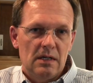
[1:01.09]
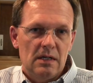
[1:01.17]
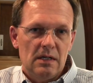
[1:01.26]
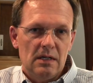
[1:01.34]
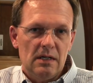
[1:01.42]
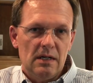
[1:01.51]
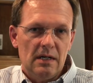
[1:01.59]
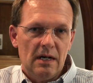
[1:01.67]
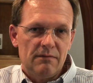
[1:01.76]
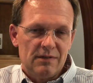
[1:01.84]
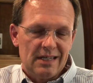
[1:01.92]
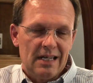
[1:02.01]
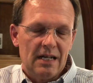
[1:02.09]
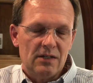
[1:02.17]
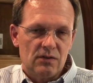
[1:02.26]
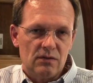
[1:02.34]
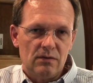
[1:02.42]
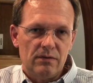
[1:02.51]
have to
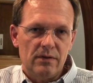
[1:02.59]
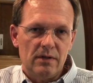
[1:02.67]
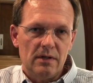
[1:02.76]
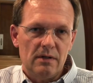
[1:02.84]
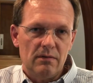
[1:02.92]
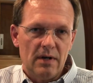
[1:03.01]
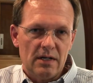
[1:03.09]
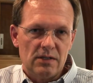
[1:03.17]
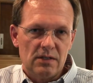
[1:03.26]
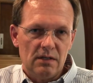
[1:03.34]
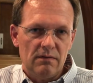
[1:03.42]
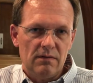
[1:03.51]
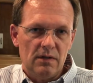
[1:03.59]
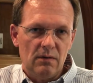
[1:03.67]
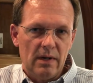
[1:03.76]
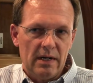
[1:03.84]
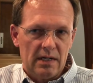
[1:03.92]
cancel the rest of the AWANA